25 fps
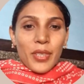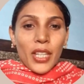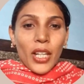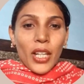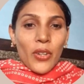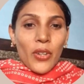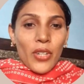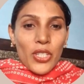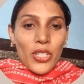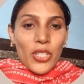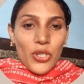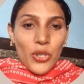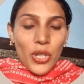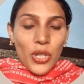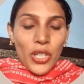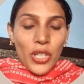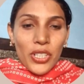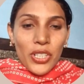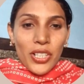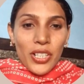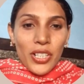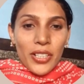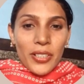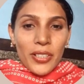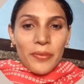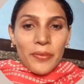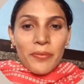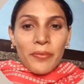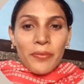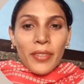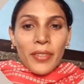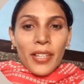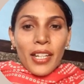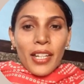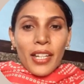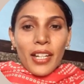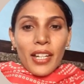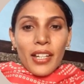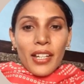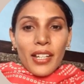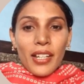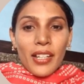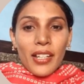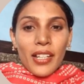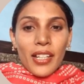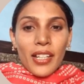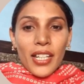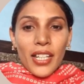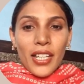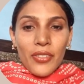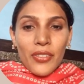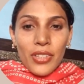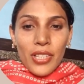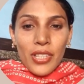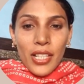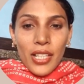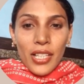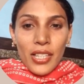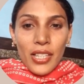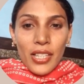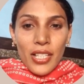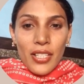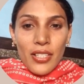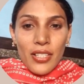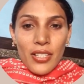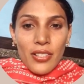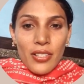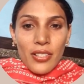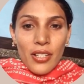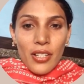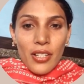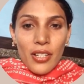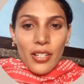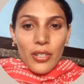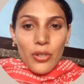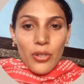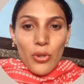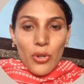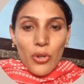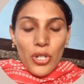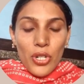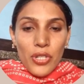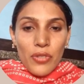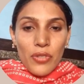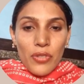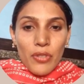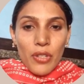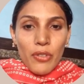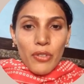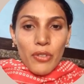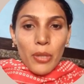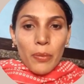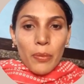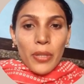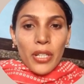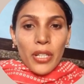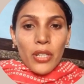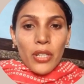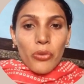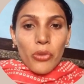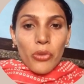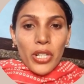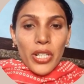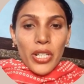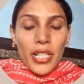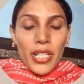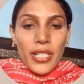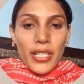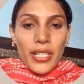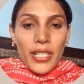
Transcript: Now it's your turn. In this course, we will be reading,